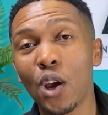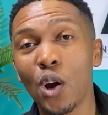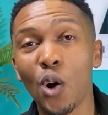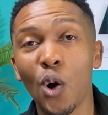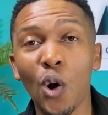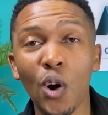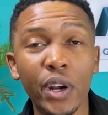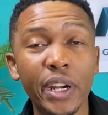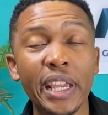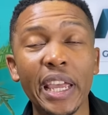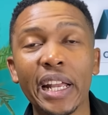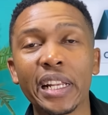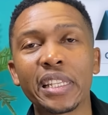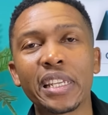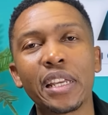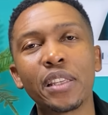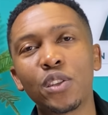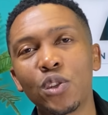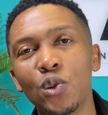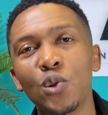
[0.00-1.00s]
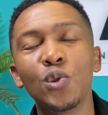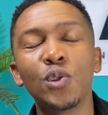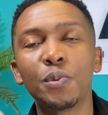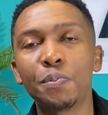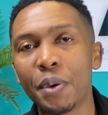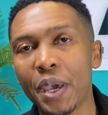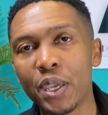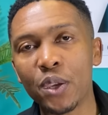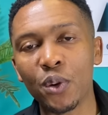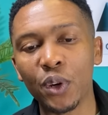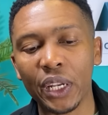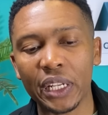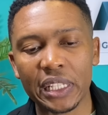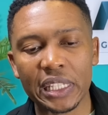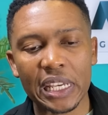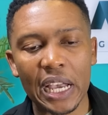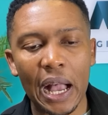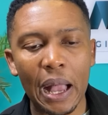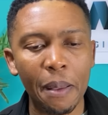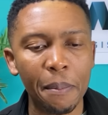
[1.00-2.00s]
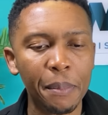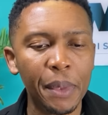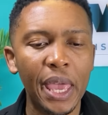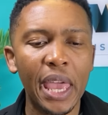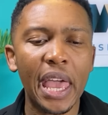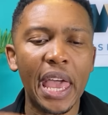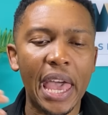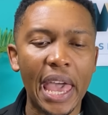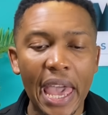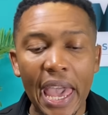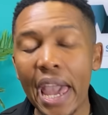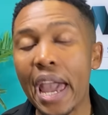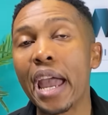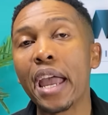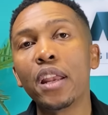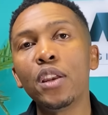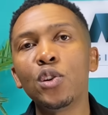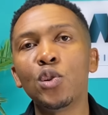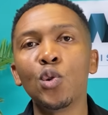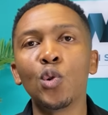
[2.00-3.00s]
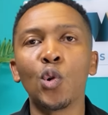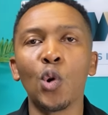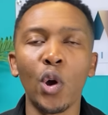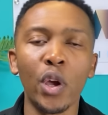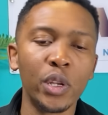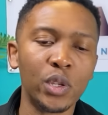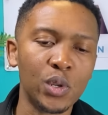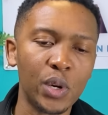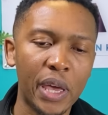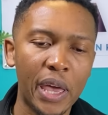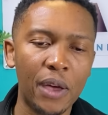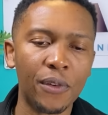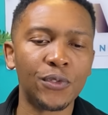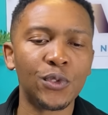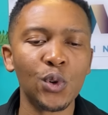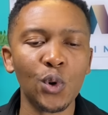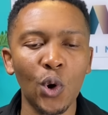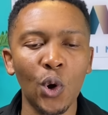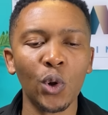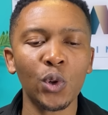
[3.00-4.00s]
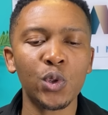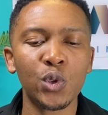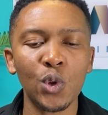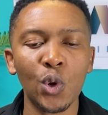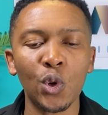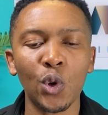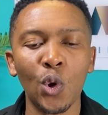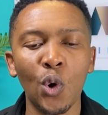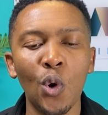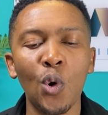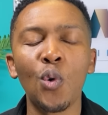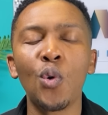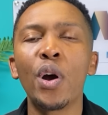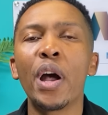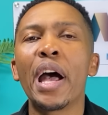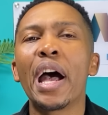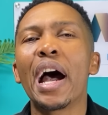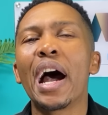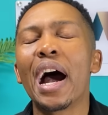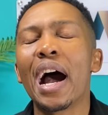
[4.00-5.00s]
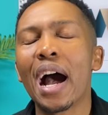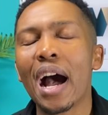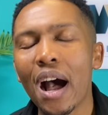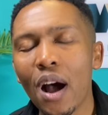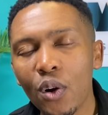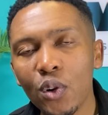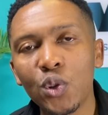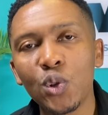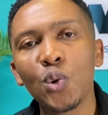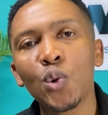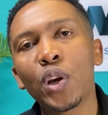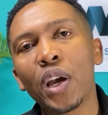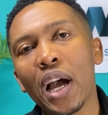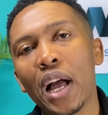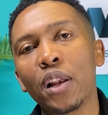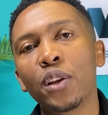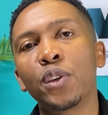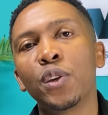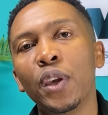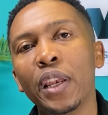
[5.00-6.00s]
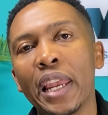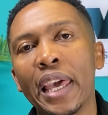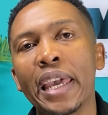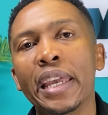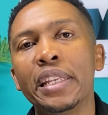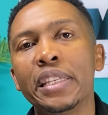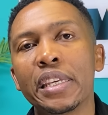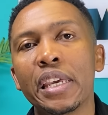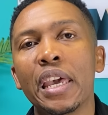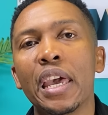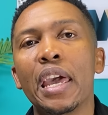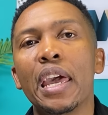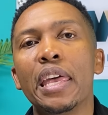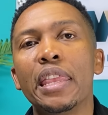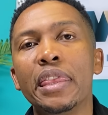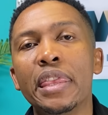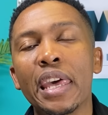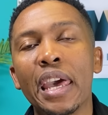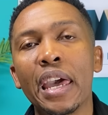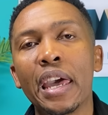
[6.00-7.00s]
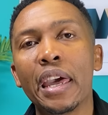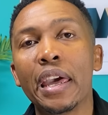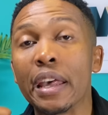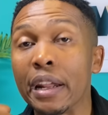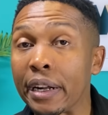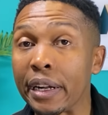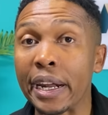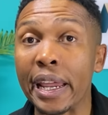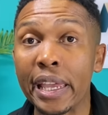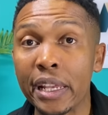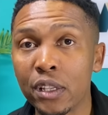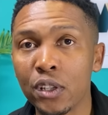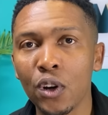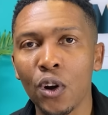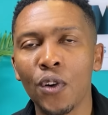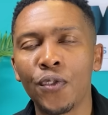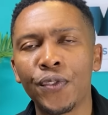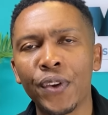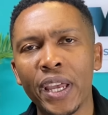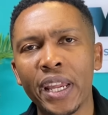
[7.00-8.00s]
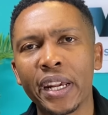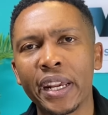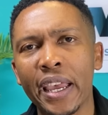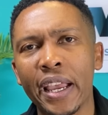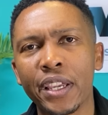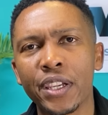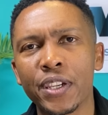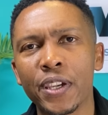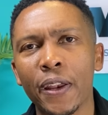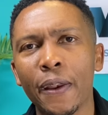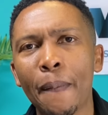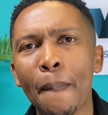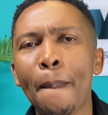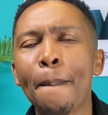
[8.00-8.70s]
or reactants used per unit time. And you're going to have to also know how to calculate the rate of a reaction.